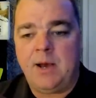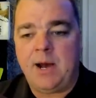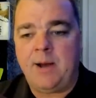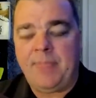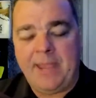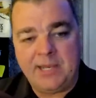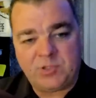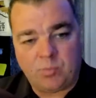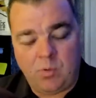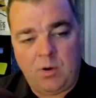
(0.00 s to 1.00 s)
um,
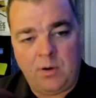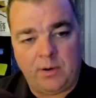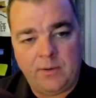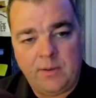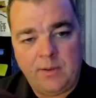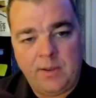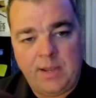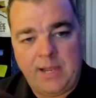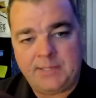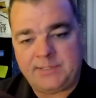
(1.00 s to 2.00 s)
it's wrong
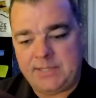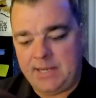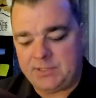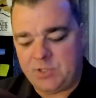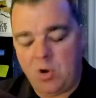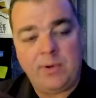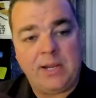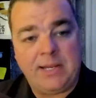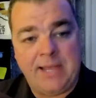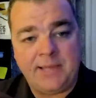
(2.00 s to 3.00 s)
it's it's going
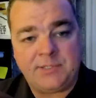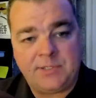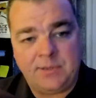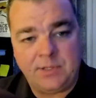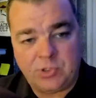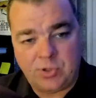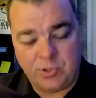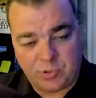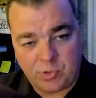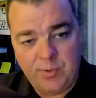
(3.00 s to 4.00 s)
against the
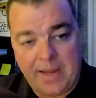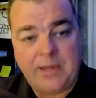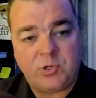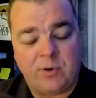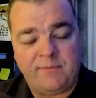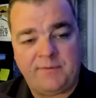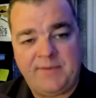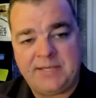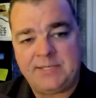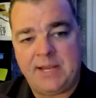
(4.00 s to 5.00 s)
the true nature of
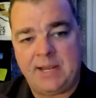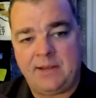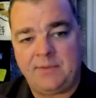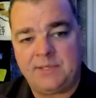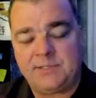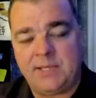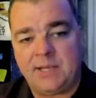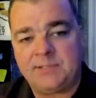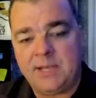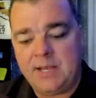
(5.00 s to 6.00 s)
investigating these
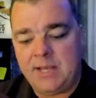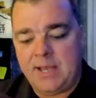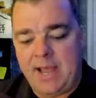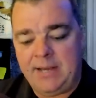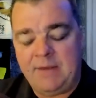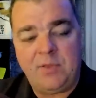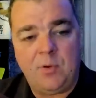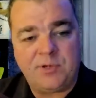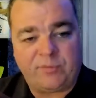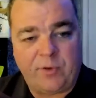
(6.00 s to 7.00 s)
things and even
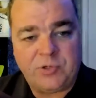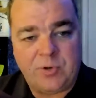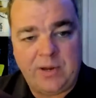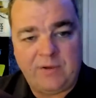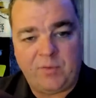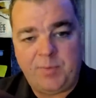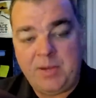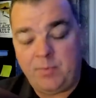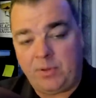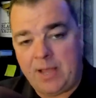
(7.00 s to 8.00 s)
though it's frustrating for
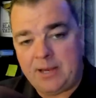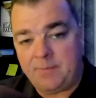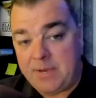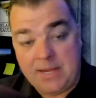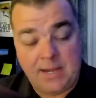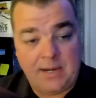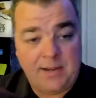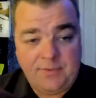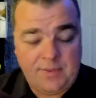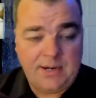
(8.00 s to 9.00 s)
people like me and
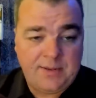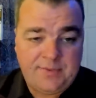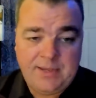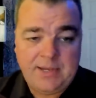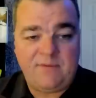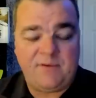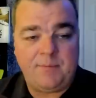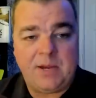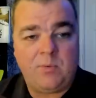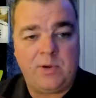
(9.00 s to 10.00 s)
I and I think even
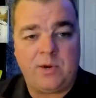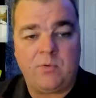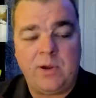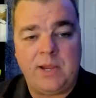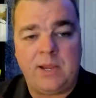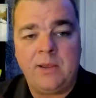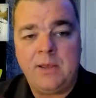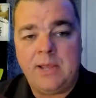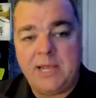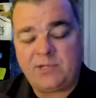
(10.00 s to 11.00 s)
Mick would agree
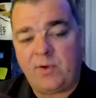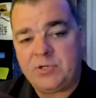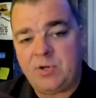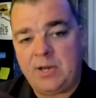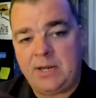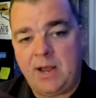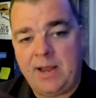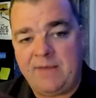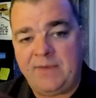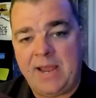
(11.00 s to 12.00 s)
it's frustrating not
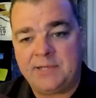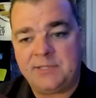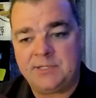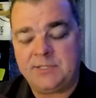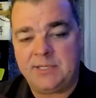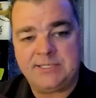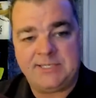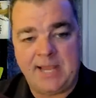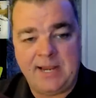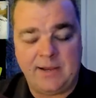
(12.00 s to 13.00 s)
having access to this
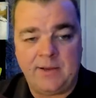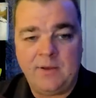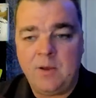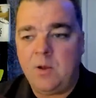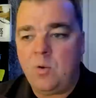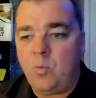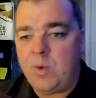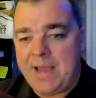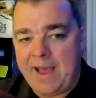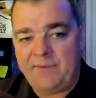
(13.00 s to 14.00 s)
data
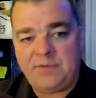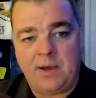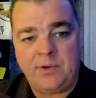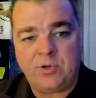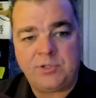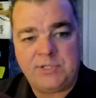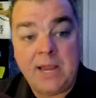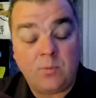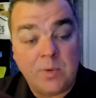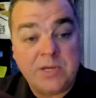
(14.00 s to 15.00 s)
we have to
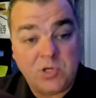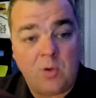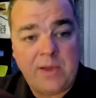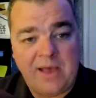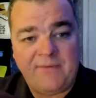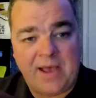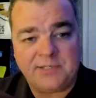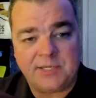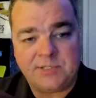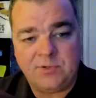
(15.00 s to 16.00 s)
understand we don't have
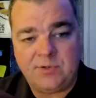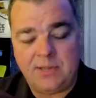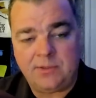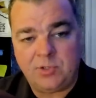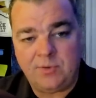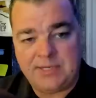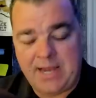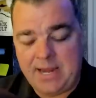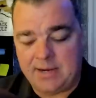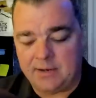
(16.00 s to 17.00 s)
access to the, to the
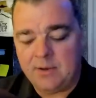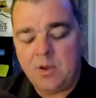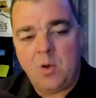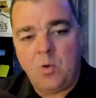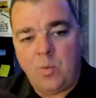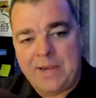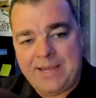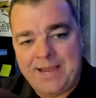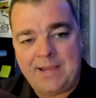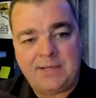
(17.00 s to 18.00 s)
data we
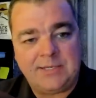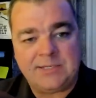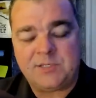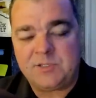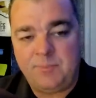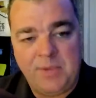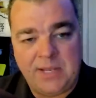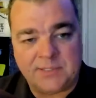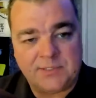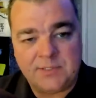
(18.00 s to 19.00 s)
can't
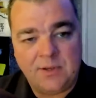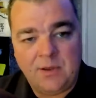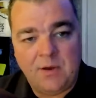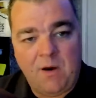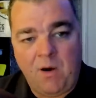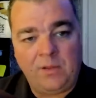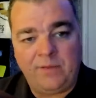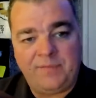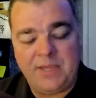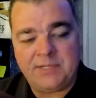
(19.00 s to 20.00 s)
dismiss all
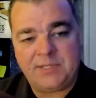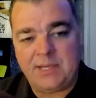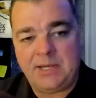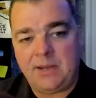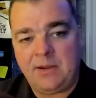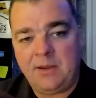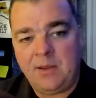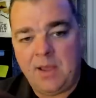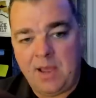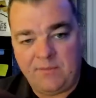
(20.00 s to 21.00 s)
of this thinking
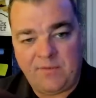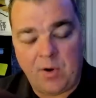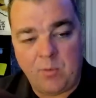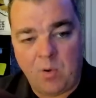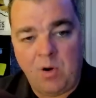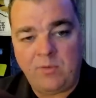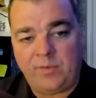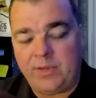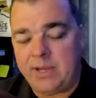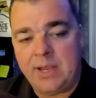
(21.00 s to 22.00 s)
and very
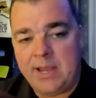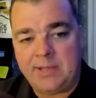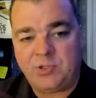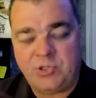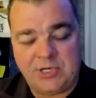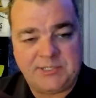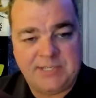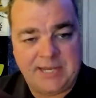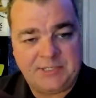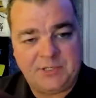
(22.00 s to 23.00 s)
wrongfully it's just
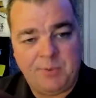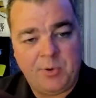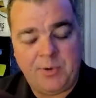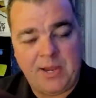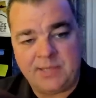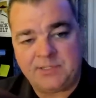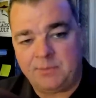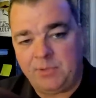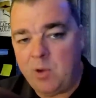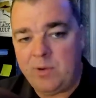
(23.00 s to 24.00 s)
testimony and
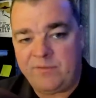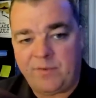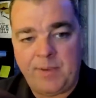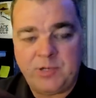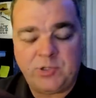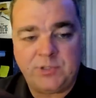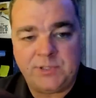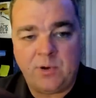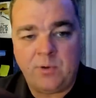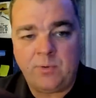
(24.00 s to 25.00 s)
some low information
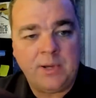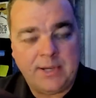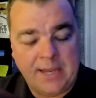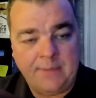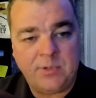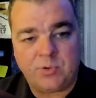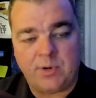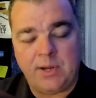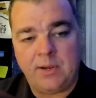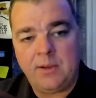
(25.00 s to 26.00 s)
zone
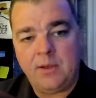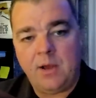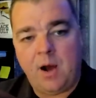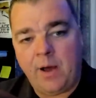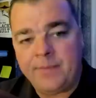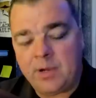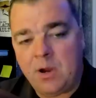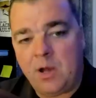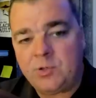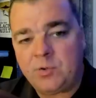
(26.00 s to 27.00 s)
imagery on the
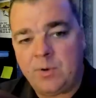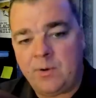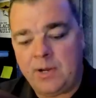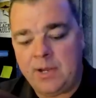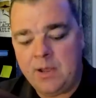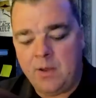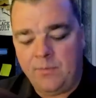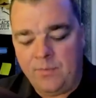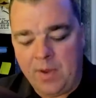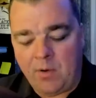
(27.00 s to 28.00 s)
contrary
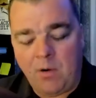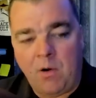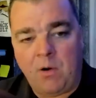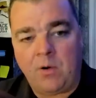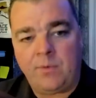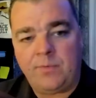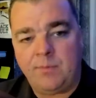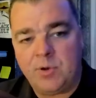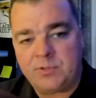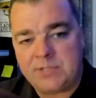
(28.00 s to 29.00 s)
there are the
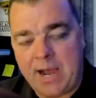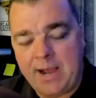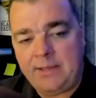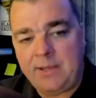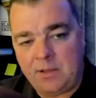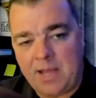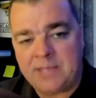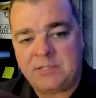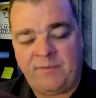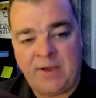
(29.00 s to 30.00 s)
most highly
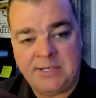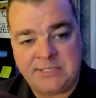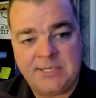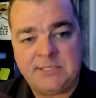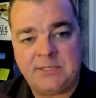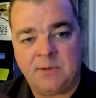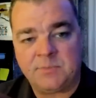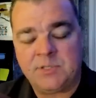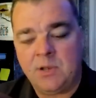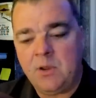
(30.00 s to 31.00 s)
classified
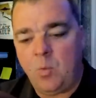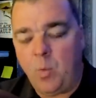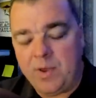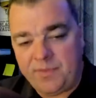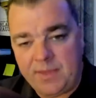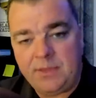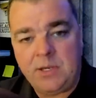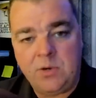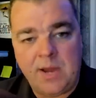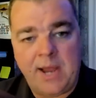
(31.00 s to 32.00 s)
systems within the
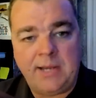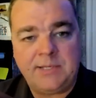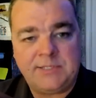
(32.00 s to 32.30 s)
United